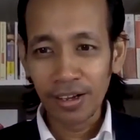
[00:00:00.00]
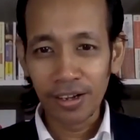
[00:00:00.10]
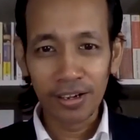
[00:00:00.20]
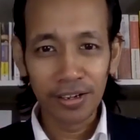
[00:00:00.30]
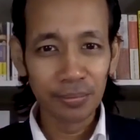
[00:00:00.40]

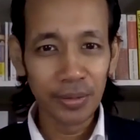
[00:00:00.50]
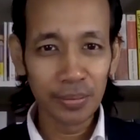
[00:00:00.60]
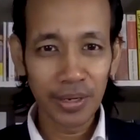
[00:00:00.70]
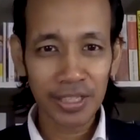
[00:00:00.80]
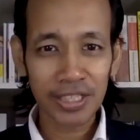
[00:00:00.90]
Uh,
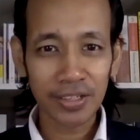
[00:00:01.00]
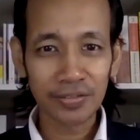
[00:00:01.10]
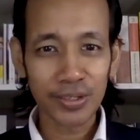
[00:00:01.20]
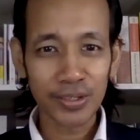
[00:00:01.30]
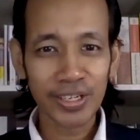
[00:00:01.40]
me,
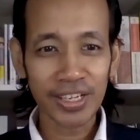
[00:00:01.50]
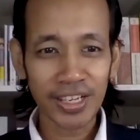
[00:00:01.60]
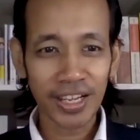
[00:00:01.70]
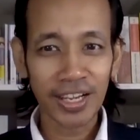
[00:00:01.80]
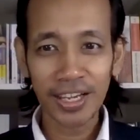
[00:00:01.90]
myself
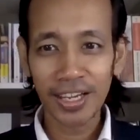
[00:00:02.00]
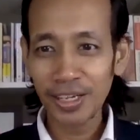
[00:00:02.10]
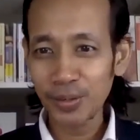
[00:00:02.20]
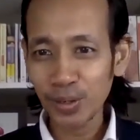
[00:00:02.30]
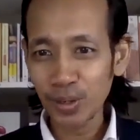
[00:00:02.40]
included,
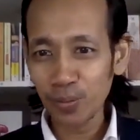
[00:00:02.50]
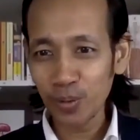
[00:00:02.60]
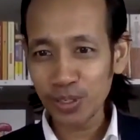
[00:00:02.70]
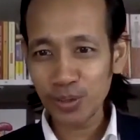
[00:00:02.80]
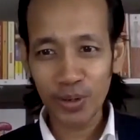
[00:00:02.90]
I don't know
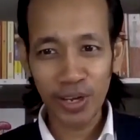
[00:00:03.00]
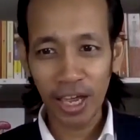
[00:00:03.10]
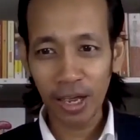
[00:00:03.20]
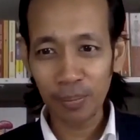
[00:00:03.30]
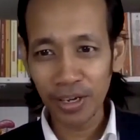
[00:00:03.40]
what's going to
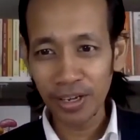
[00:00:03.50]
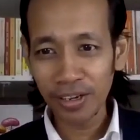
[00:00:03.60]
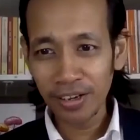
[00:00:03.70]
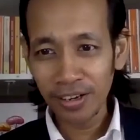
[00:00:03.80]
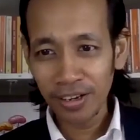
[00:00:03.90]

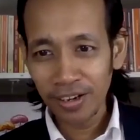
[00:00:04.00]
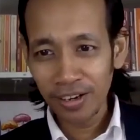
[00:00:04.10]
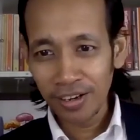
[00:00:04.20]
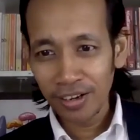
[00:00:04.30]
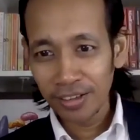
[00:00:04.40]
happen.
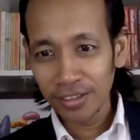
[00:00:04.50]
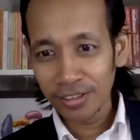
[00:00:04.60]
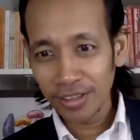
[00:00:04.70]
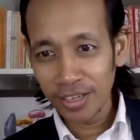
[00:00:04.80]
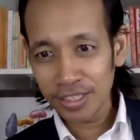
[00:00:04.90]

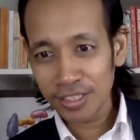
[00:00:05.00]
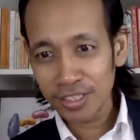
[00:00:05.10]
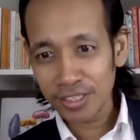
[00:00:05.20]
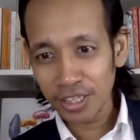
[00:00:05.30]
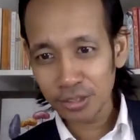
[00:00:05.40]

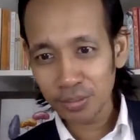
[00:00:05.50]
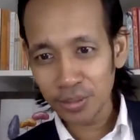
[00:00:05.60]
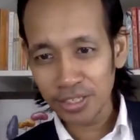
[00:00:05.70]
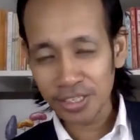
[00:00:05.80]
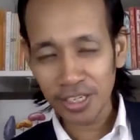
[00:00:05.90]
Let's touch
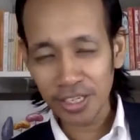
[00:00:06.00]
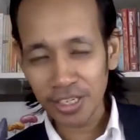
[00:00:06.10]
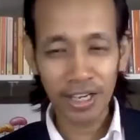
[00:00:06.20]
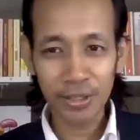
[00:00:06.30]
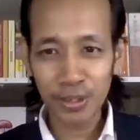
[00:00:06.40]
base, yes.
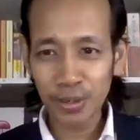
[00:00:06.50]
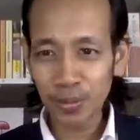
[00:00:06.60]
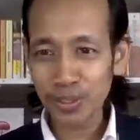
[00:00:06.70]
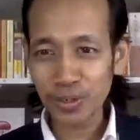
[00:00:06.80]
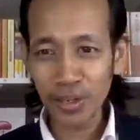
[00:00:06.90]
I don't know
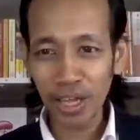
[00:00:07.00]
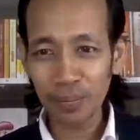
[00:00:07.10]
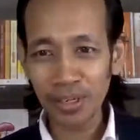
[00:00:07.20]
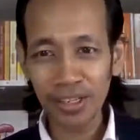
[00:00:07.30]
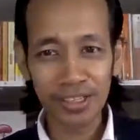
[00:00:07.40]
what's going to
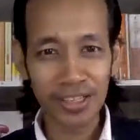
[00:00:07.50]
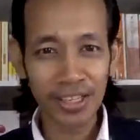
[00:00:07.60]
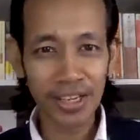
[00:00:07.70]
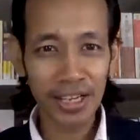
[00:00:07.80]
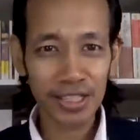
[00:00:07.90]
happen in
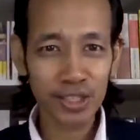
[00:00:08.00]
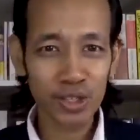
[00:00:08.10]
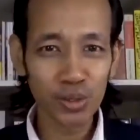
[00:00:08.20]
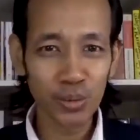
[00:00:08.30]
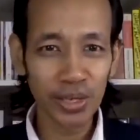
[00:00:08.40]
the
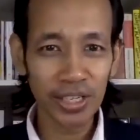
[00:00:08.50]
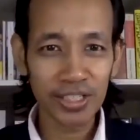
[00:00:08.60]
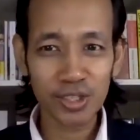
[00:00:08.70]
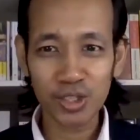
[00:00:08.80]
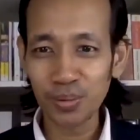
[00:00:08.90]
next two
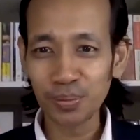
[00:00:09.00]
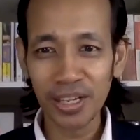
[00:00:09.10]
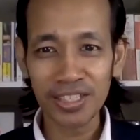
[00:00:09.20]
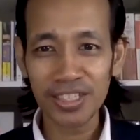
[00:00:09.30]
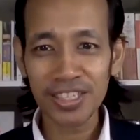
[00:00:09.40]
weeks, two
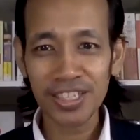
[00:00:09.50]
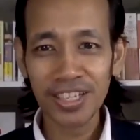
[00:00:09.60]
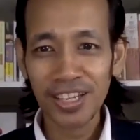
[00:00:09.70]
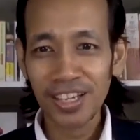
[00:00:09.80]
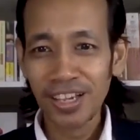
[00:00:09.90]
months
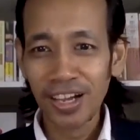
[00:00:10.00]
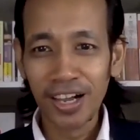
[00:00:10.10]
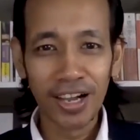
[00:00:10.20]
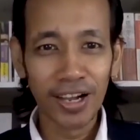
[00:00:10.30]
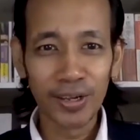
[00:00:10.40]

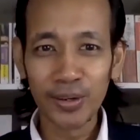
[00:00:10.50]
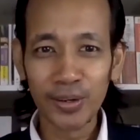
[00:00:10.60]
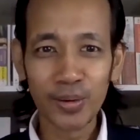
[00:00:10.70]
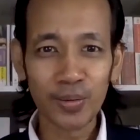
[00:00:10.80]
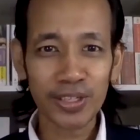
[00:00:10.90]
uh,
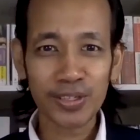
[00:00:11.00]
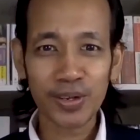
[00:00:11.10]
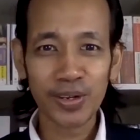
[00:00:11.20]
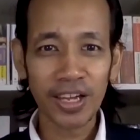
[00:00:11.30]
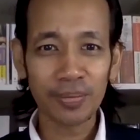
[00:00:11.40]
do you know what's
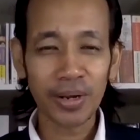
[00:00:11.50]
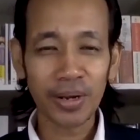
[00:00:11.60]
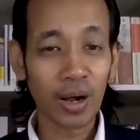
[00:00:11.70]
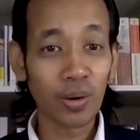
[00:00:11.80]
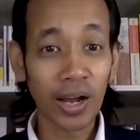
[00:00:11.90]
going to happen?
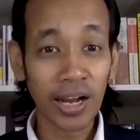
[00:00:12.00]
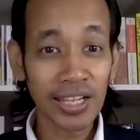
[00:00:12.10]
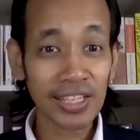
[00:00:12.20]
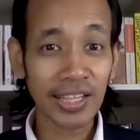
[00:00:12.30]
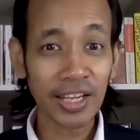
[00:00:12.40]
Our
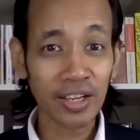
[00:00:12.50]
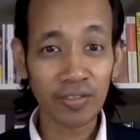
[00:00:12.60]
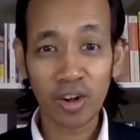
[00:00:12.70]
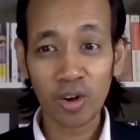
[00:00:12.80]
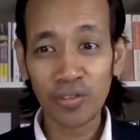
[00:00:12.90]
understanding
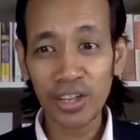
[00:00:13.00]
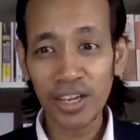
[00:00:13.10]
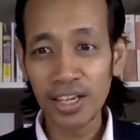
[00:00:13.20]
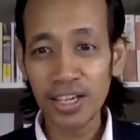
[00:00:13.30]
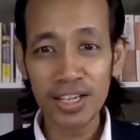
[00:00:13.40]
of
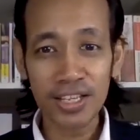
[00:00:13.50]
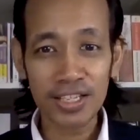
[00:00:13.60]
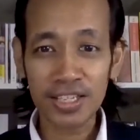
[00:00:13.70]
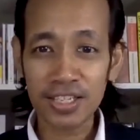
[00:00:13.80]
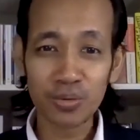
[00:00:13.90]
COVID
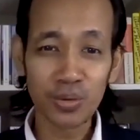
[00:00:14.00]
is